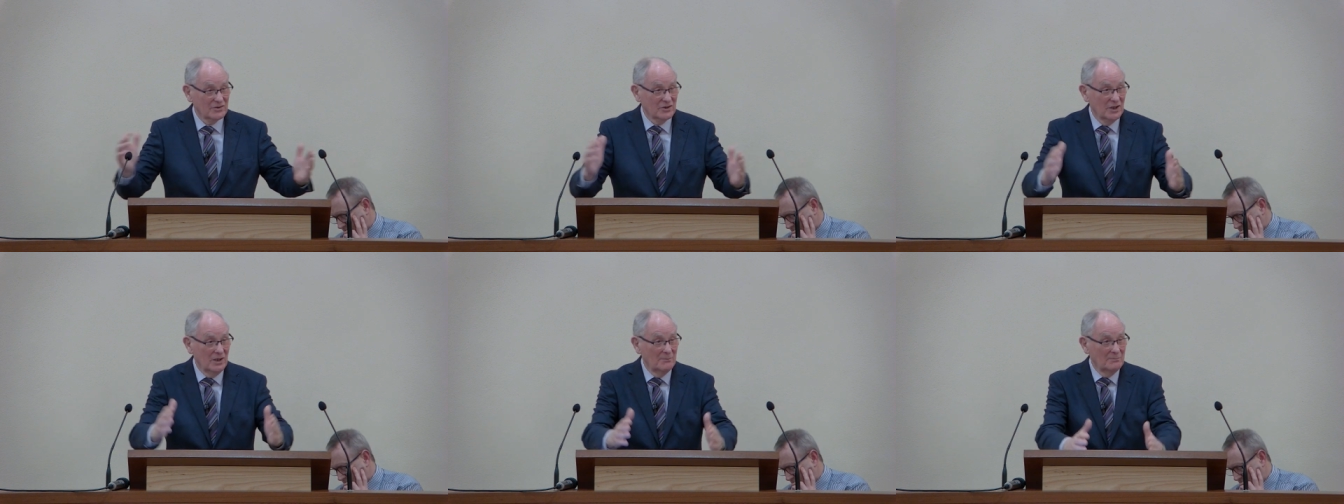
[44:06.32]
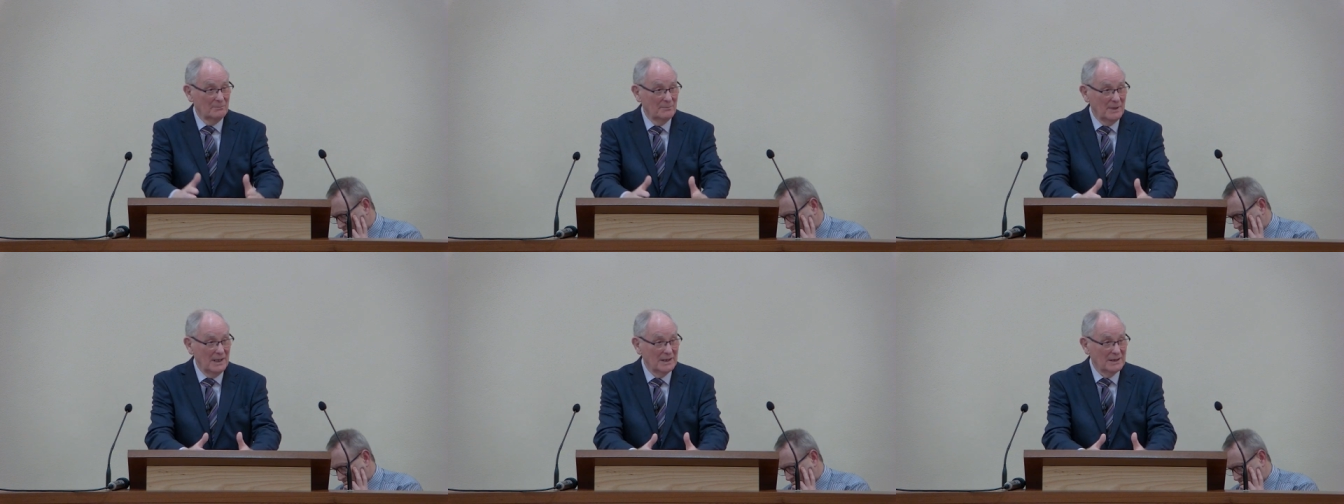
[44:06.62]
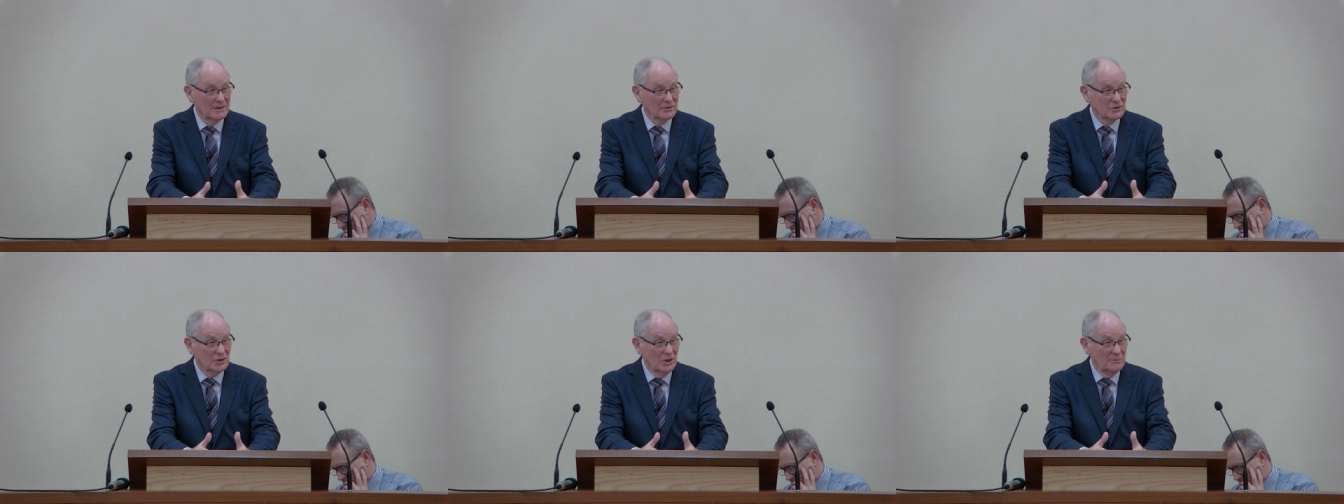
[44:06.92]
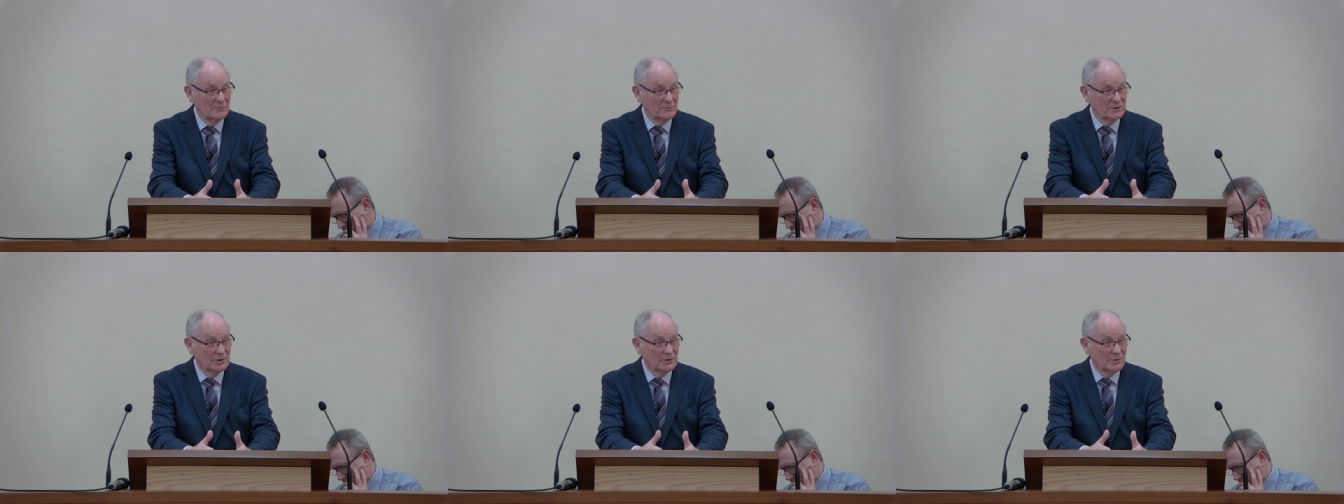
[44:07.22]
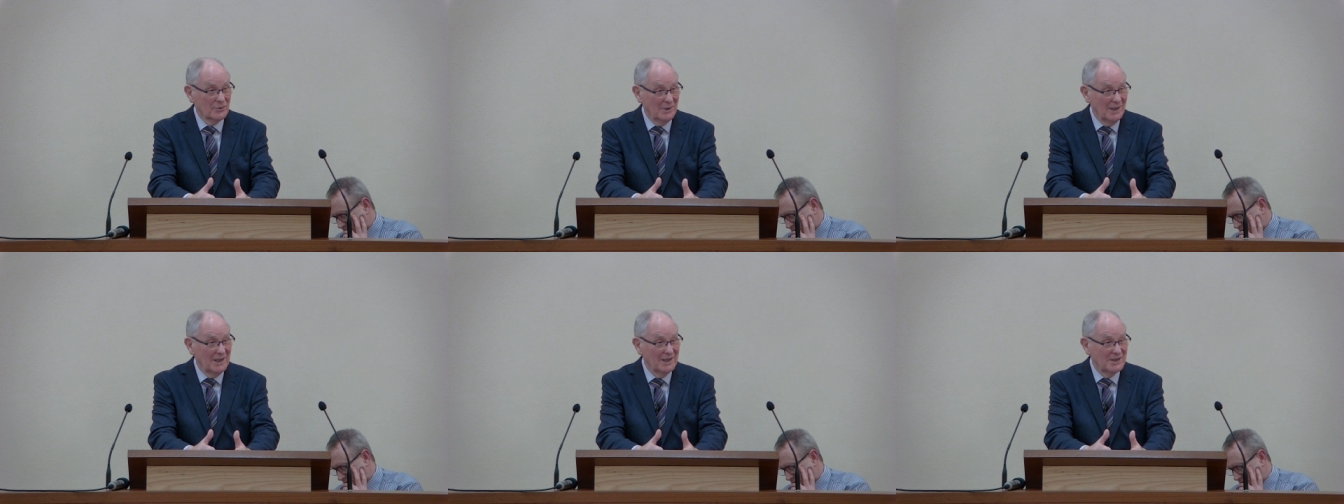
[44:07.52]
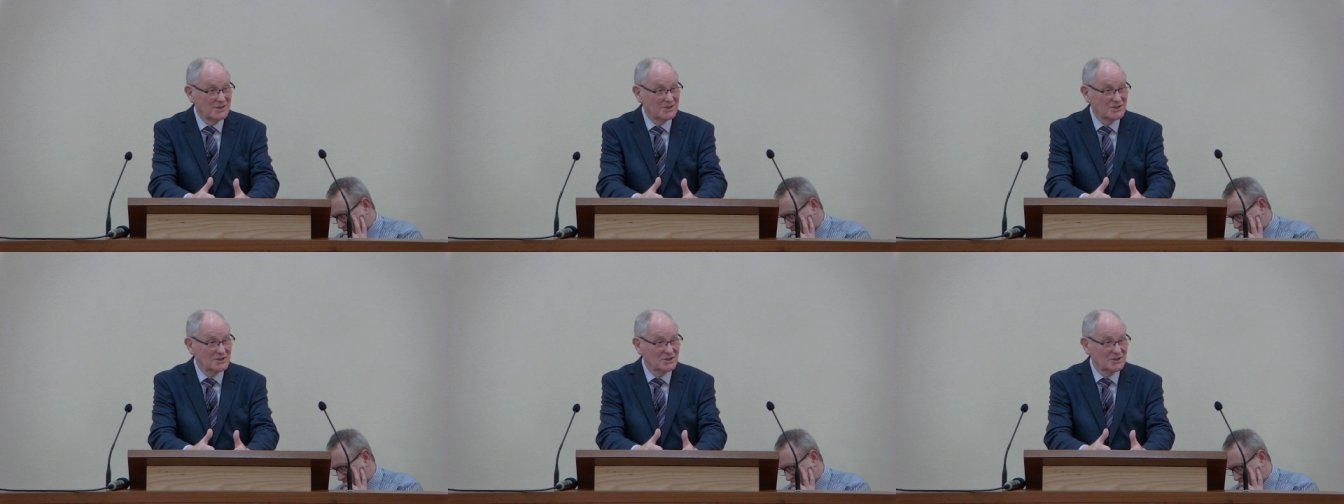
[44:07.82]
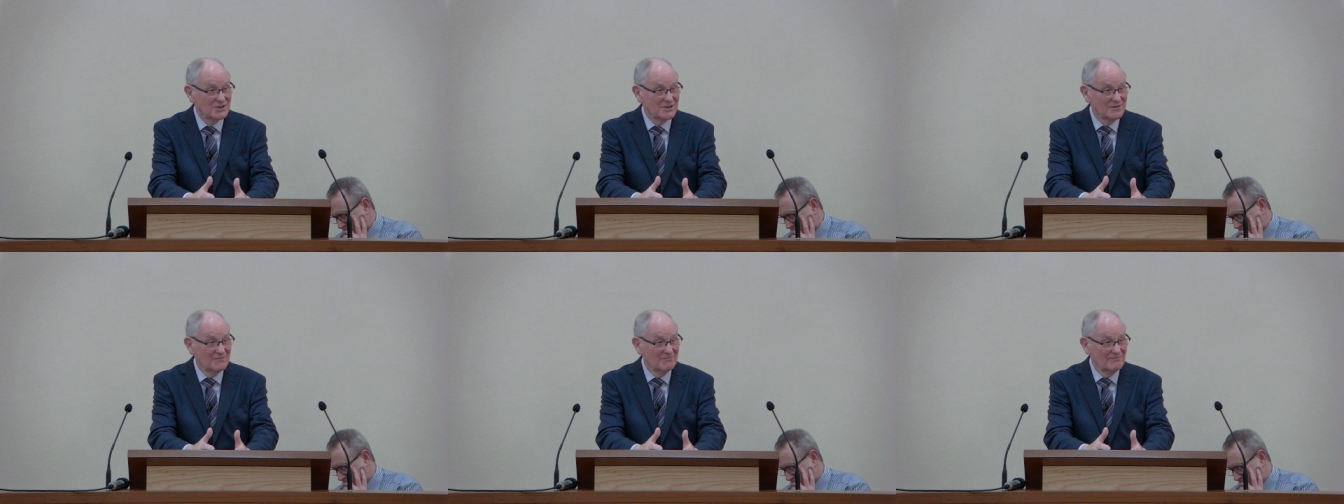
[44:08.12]
Come back, come to Christ.
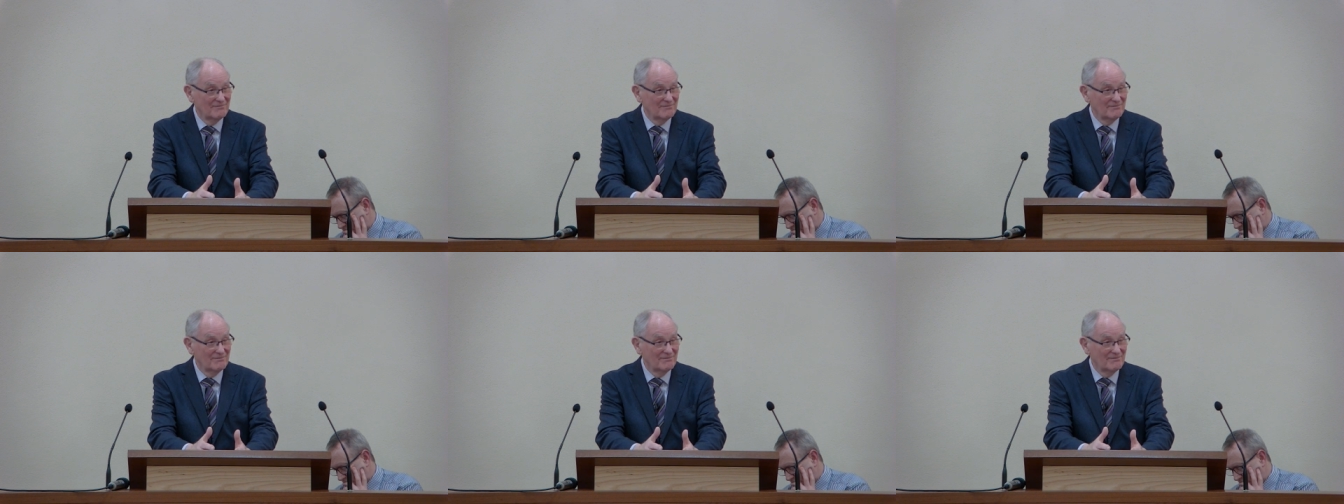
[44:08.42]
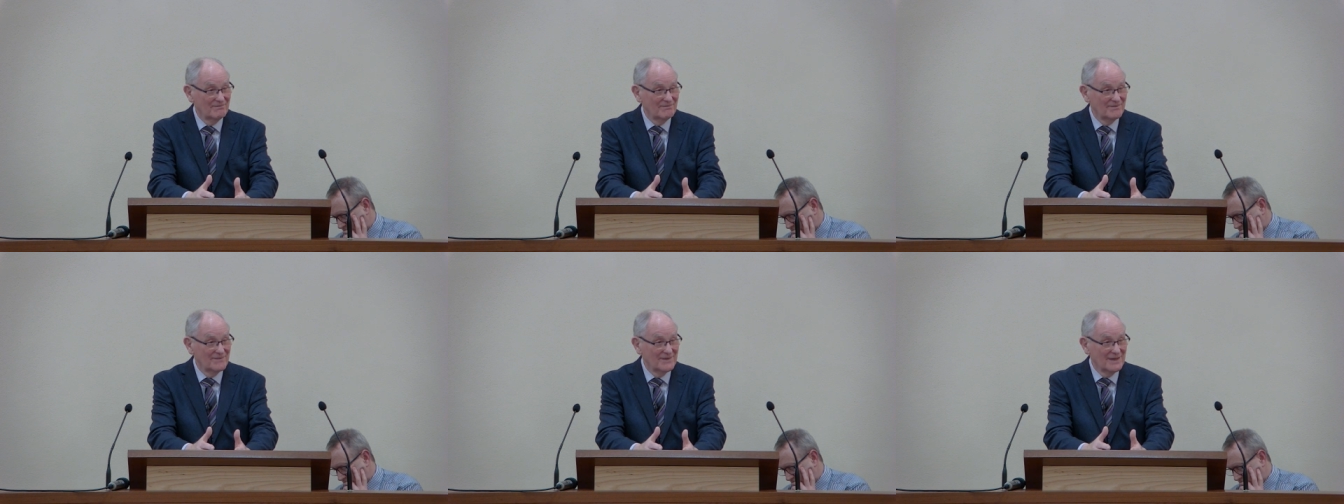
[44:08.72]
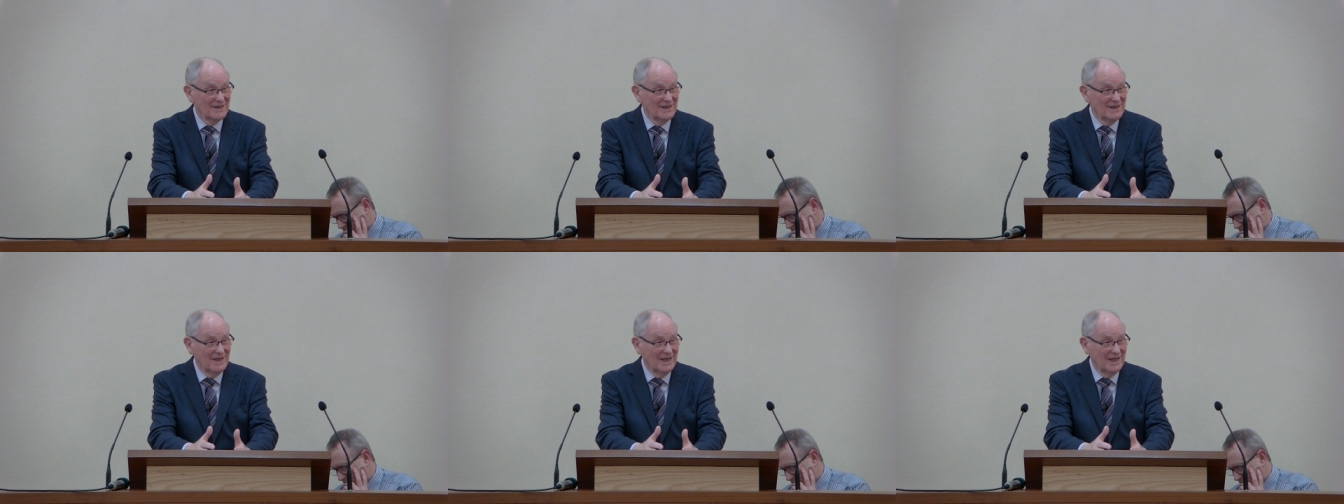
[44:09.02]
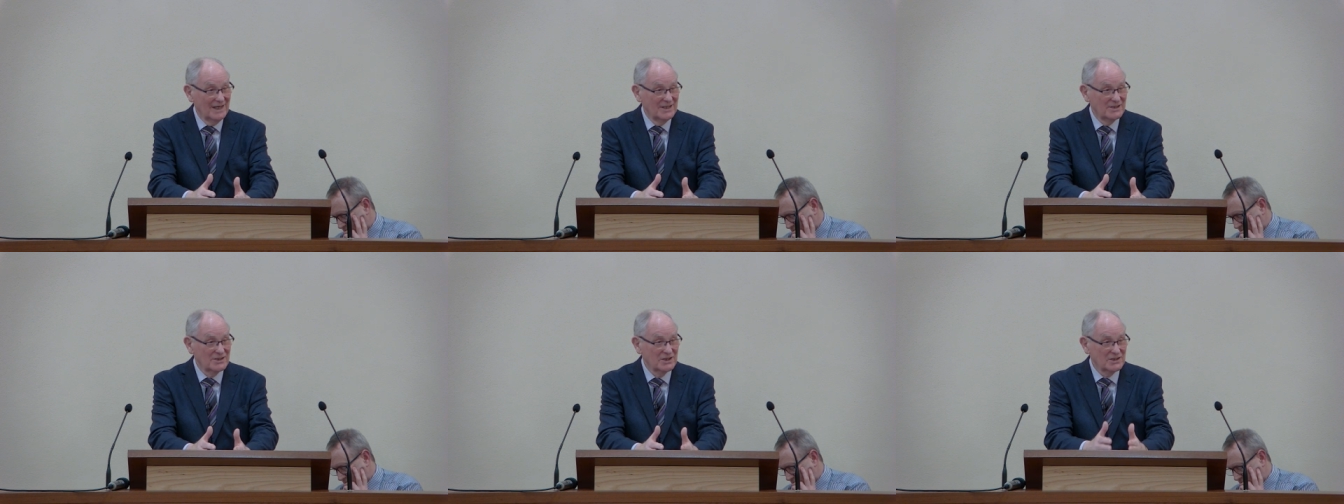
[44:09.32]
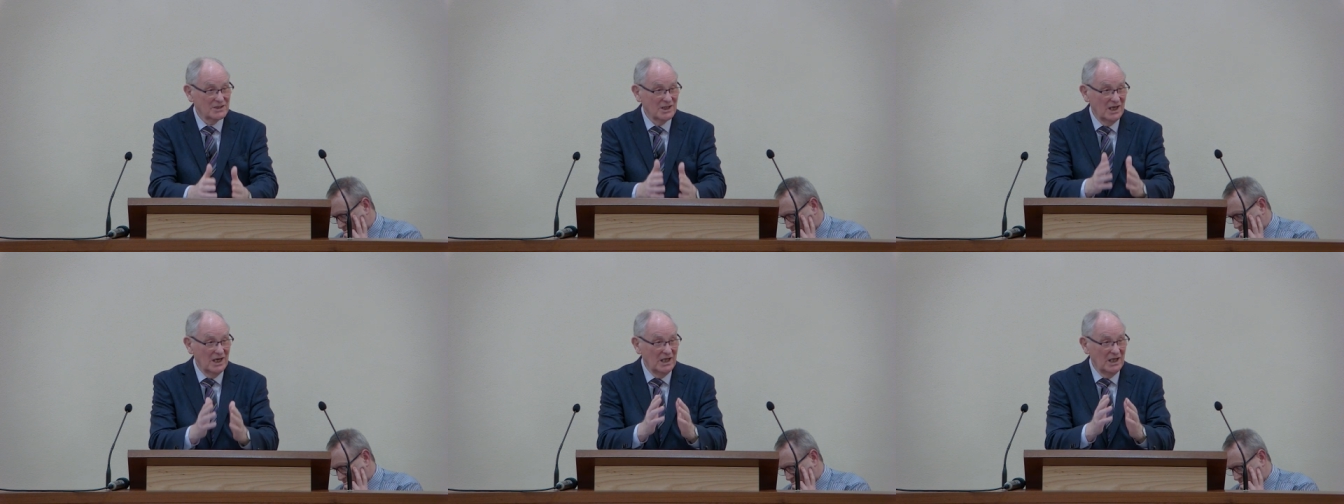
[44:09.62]
And he says,